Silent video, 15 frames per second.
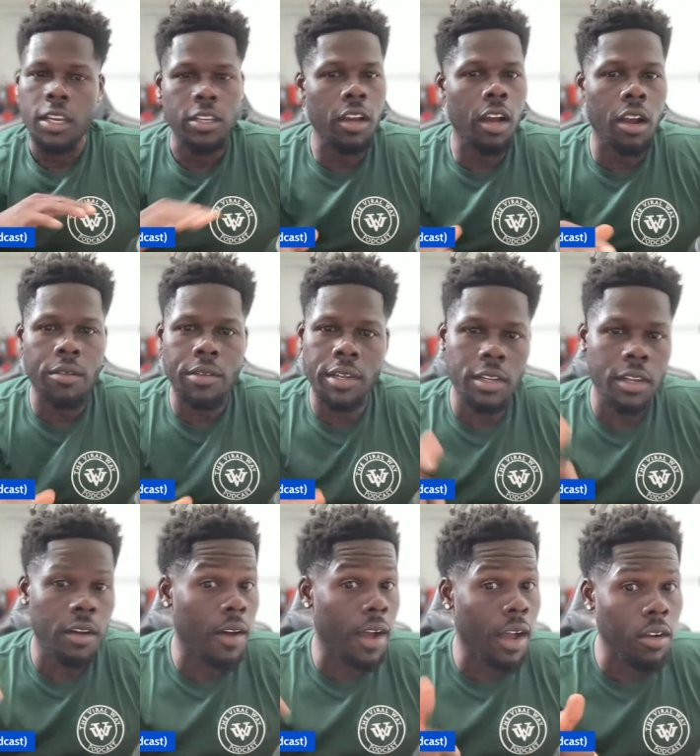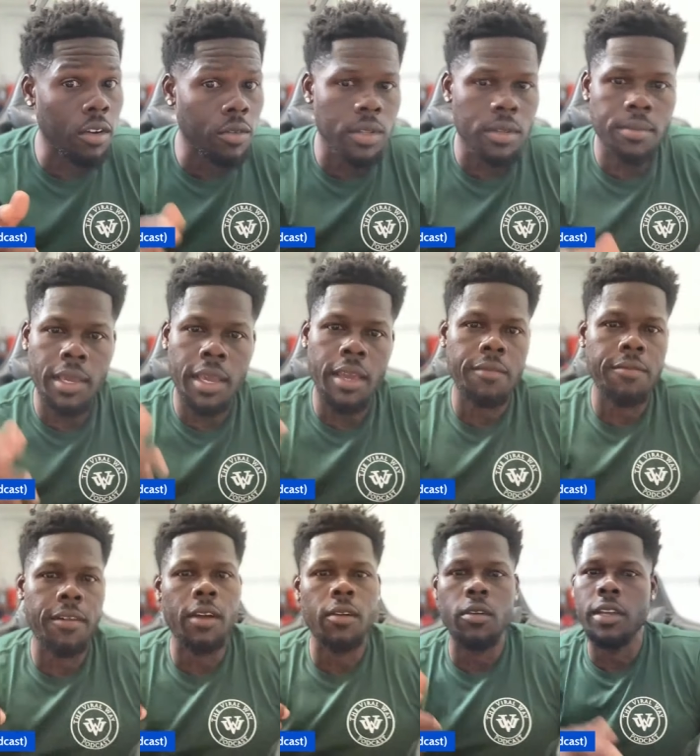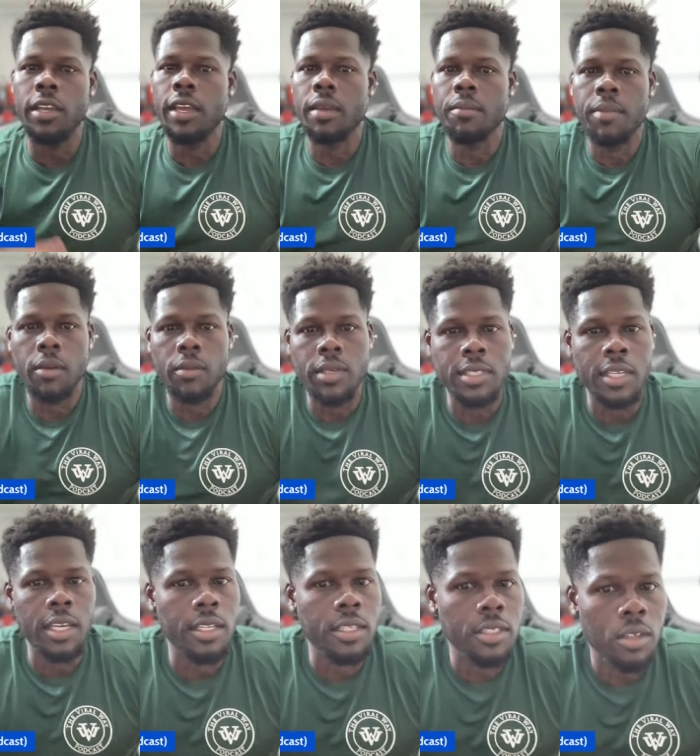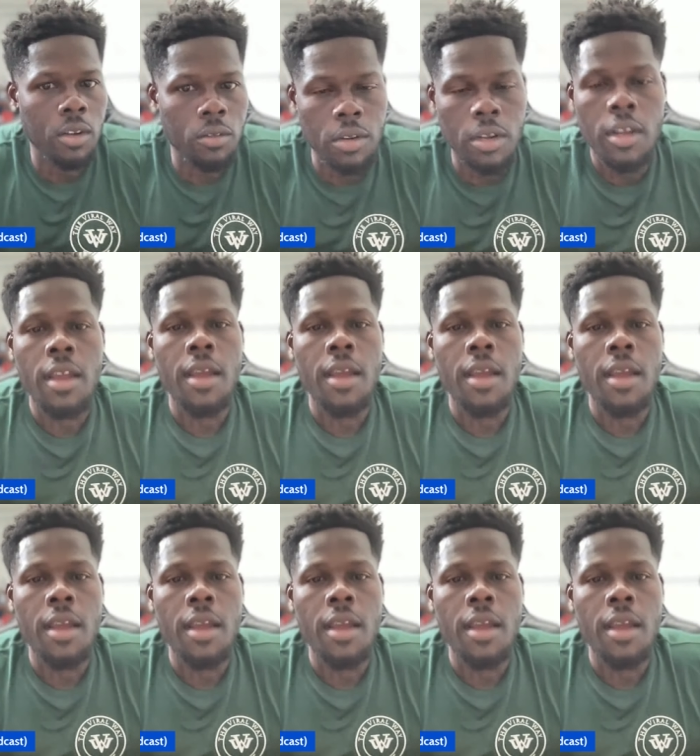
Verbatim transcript: Y'all already know. Algorithm gang, viral gang, man. We taking this over.